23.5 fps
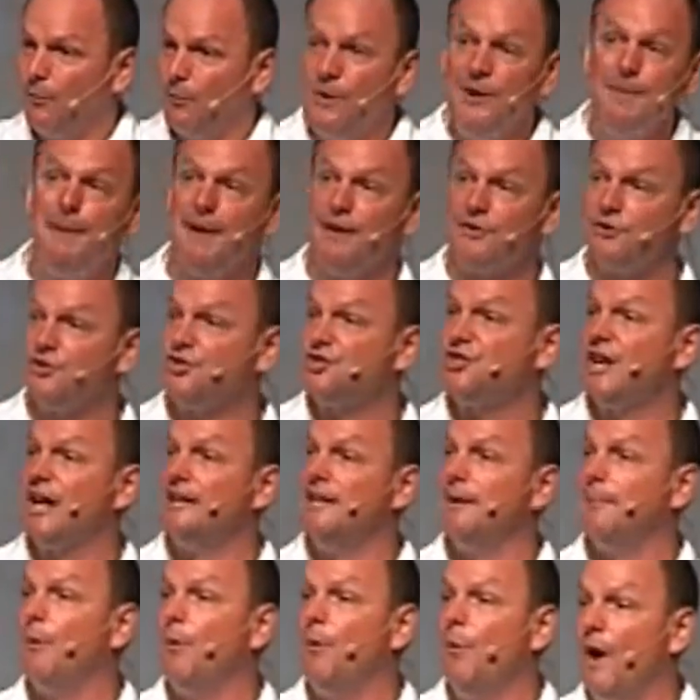We better
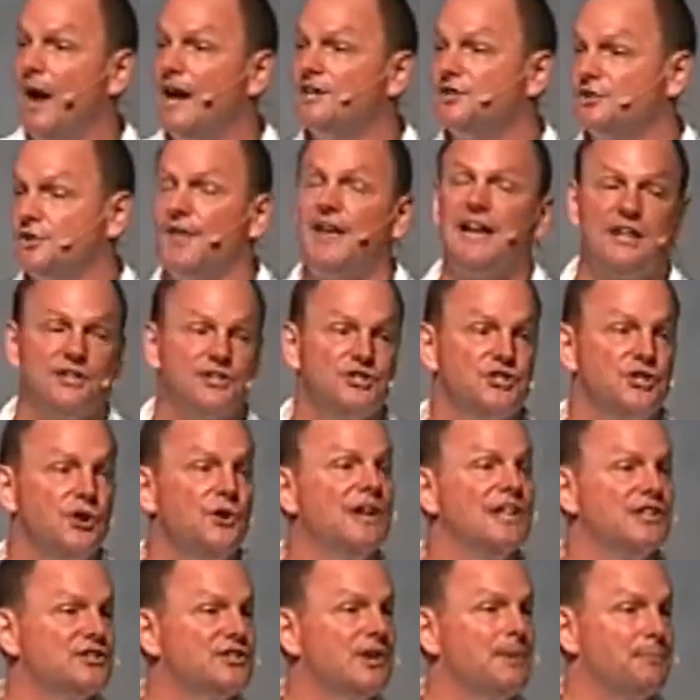send them away so they can
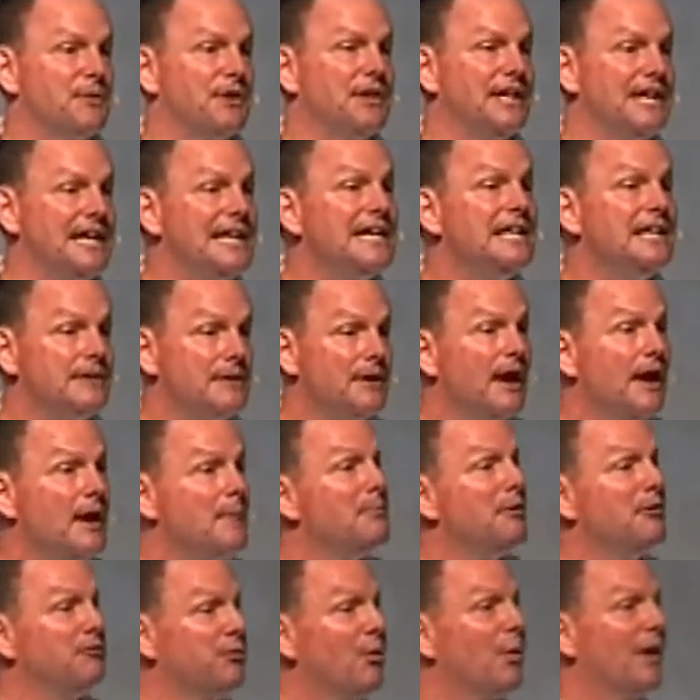still get something to eat
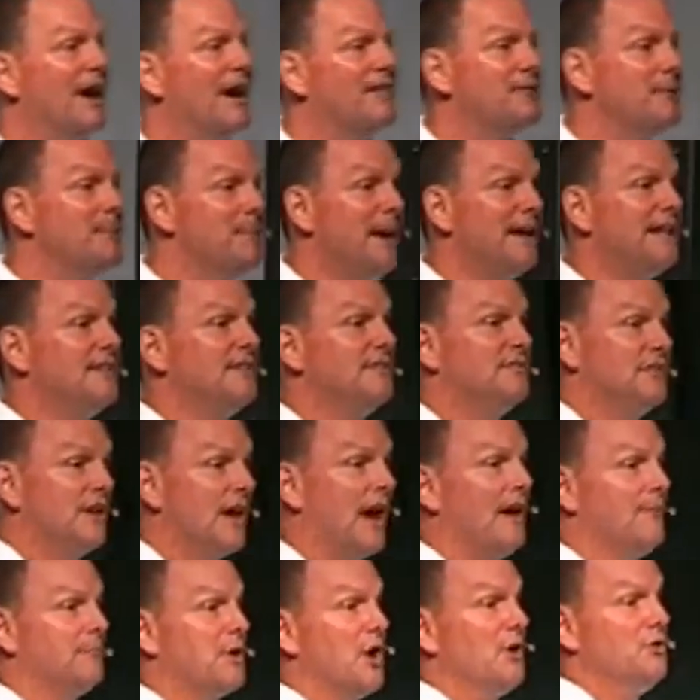before everybody um,